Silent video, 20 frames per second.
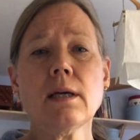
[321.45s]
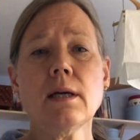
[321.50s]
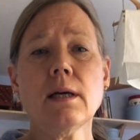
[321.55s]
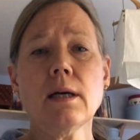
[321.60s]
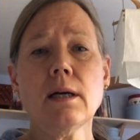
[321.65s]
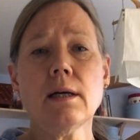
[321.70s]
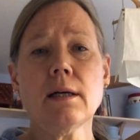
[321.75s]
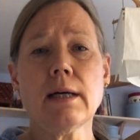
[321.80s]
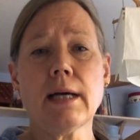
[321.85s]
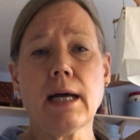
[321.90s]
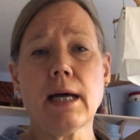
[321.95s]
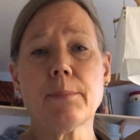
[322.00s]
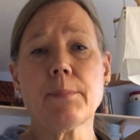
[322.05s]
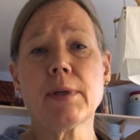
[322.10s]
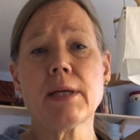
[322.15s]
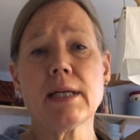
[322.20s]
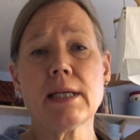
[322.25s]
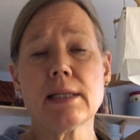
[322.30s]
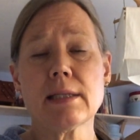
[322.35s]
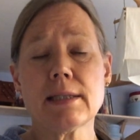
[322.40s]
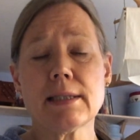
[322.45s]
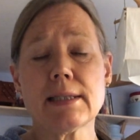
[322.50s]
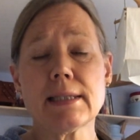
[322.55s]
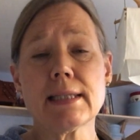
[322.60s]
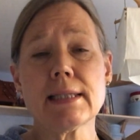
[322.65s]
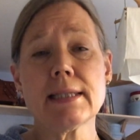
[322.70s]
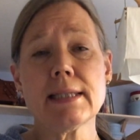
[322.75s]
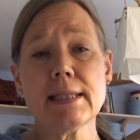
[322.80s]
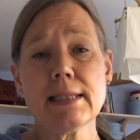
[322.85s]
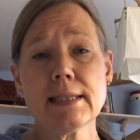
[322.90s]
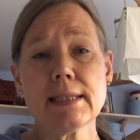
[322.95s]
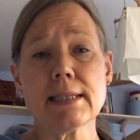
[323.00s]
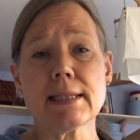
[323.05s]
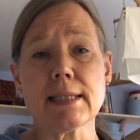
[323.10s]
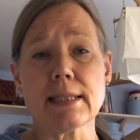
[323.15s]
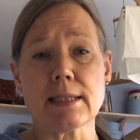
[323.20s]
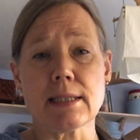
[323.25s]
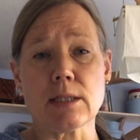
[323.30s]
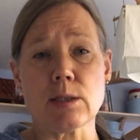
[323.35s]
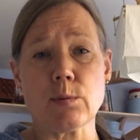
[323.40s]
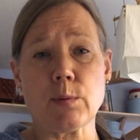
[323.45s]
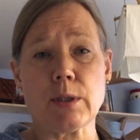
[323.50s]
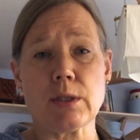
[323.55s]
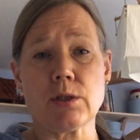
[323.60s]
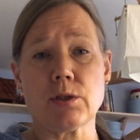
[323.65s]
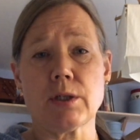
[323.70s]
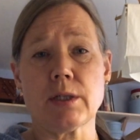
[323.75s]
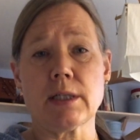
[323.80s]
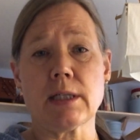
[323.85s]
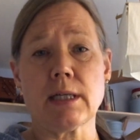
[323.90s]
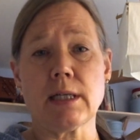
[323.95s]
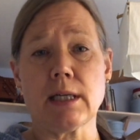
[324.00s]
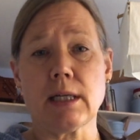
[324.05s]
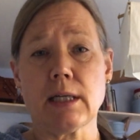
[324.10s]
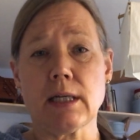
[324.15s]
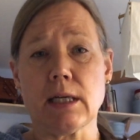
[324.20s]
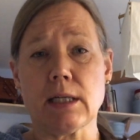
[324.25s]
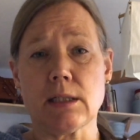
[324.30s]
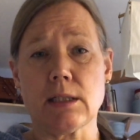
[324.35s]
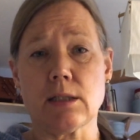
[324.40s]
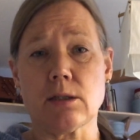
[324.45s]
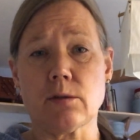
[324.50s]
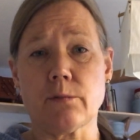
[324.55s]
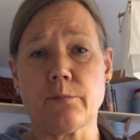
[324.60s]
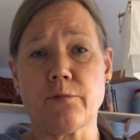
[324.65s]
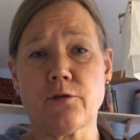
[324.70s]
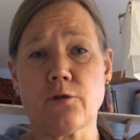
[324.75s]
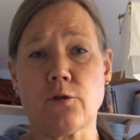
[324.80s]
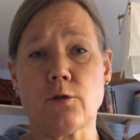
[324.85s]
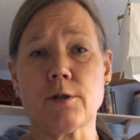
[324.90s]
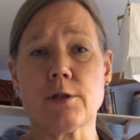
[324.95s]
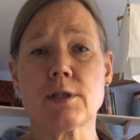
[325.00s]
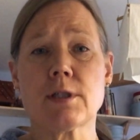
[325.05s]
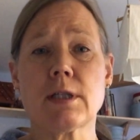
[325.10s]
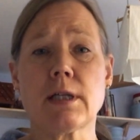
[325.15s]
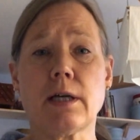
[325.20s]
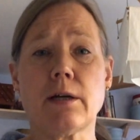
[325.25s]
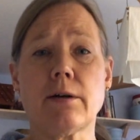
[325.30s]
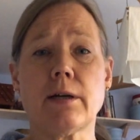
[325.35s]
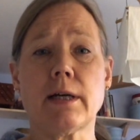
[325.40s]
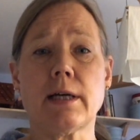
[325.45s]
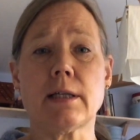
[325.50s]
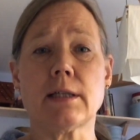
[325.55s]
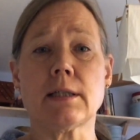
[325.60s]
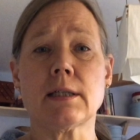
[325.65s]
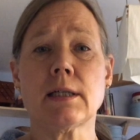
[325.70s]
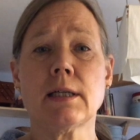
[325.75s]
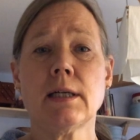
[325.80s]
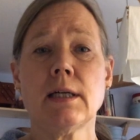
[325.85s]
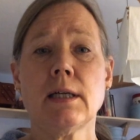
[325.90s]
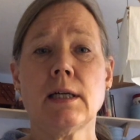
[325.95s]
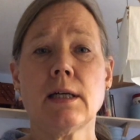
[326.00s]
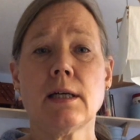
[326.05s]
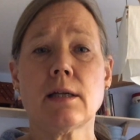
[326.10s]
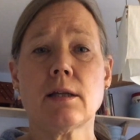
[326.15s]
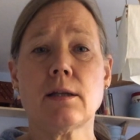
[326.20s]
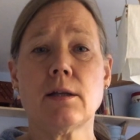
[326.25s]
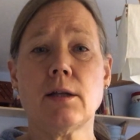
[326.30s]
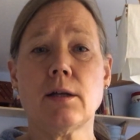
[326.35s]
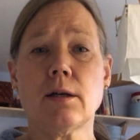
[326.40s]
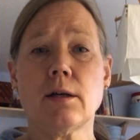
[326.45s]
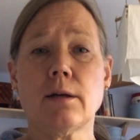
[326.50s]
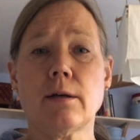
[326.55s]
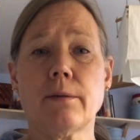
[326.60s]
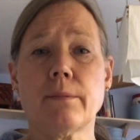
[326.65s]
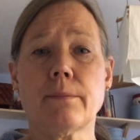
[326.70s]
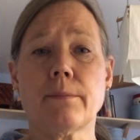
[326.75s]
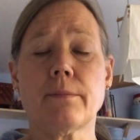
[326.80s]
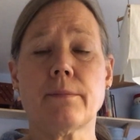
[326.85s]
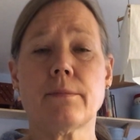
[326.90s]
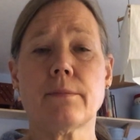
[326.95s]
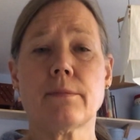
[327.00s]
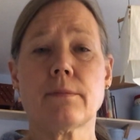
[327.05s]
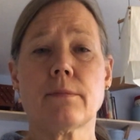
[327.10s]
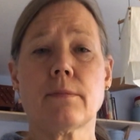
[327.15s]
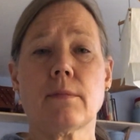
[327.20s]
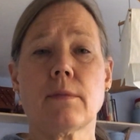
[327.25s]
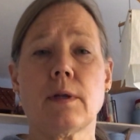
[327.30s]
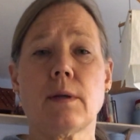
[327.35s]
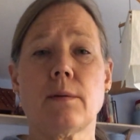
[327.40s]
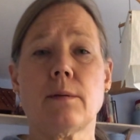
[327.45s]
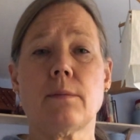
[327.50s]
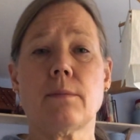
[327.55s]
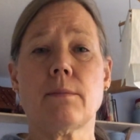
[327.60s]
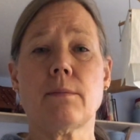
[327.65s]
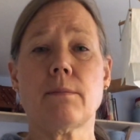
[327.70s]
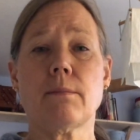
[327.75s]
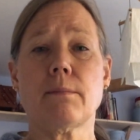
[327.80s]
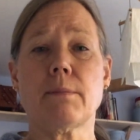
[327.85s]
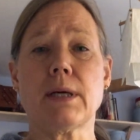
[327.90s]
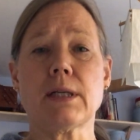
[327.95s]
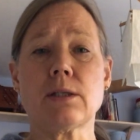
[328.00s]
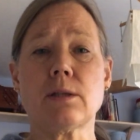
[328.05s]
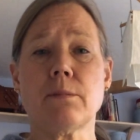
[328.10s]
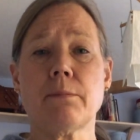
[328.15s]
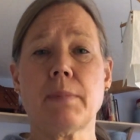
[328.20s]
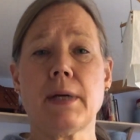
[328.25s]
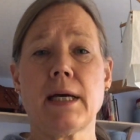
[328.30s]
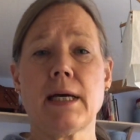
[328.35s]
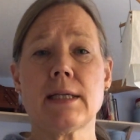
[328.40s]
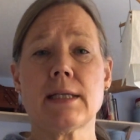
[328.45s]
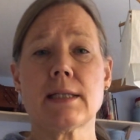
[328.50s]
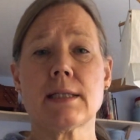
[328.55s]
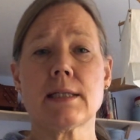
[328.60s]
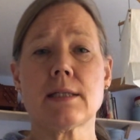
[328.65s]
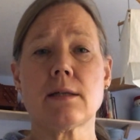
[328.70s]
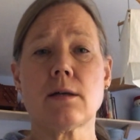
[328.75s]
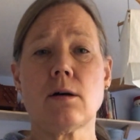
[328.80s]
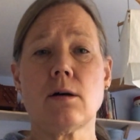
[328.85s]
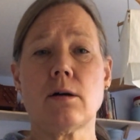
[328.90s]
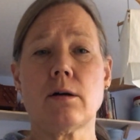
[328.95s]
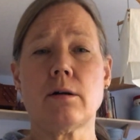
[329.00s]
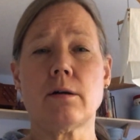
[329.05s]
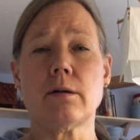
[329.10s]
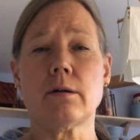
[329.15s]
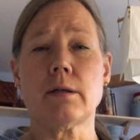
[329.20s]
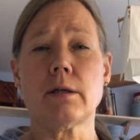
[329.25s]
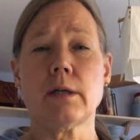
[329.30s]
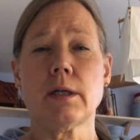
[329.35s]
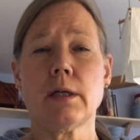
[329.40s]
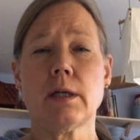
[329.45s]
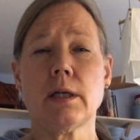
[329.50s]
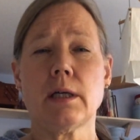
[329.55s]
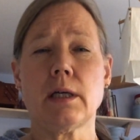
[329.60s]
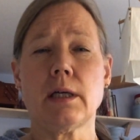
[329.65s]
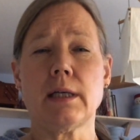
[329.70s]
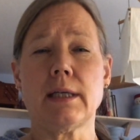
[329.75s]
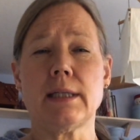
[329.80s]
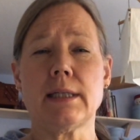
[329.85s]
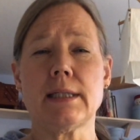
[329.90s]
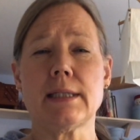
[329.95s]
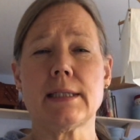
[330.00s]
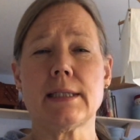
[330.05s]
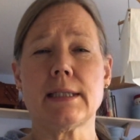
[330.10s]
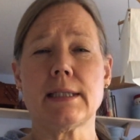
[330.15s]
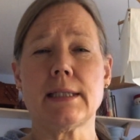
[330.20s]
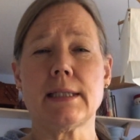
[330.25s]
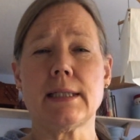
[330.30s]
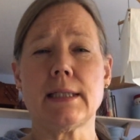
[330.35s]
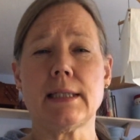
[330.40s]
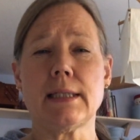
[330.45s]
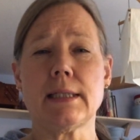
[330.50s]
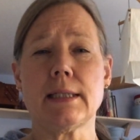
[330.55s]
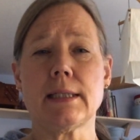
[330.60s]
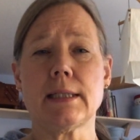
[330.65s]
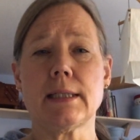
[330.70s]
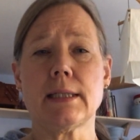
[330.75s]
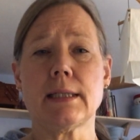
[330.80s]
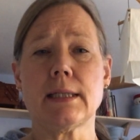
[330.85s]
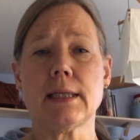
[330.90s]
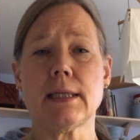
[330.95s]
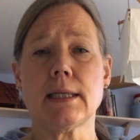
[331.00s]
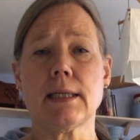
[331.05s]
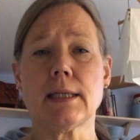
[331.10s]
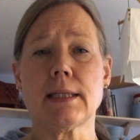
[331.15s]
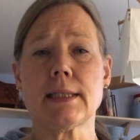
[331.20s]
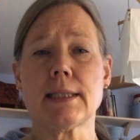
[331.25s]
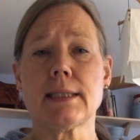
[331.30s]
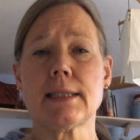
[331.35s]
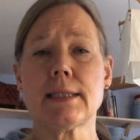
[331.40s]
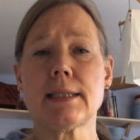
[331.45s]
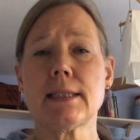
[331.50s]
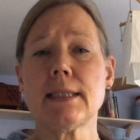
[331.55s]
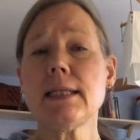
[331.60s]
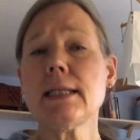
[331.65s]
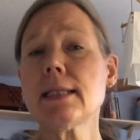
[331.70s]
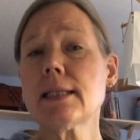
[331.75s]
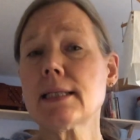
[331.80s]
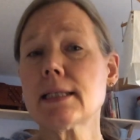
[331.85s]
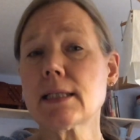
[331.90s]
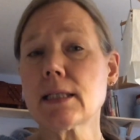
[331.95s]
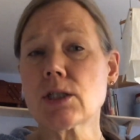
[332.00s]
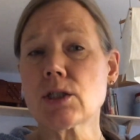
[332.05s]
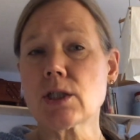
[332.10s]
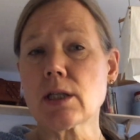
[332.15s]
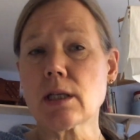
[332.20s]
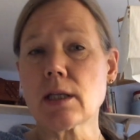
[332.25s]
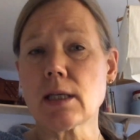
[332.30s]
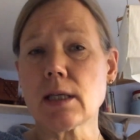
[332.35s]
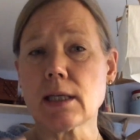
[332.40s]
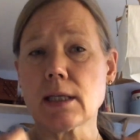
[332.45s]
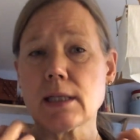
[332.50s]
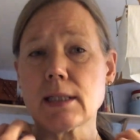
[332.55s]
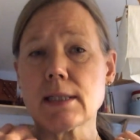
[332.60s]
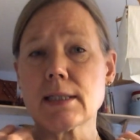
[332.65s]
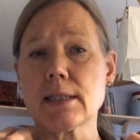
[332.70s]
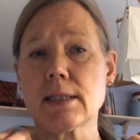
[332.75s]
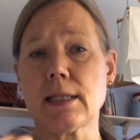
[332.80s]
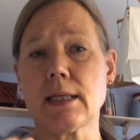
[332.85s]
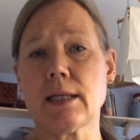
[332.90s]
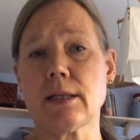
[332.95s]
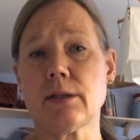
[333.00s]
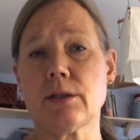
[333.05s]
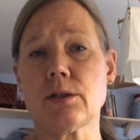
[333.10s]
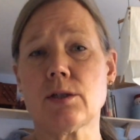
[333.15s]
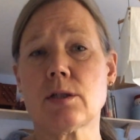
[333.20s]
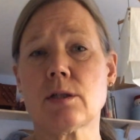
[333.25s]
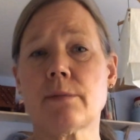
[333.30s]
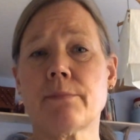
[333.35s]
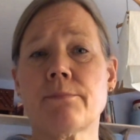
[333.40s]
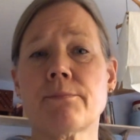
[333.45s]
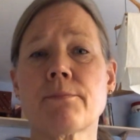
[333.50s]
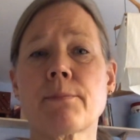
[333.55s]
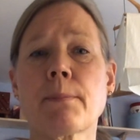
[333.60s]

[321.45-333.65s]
But I did knit it as a sweater, and then I cut it, of course, here, and the button bands are knitted in seed stitch, I think it is in English.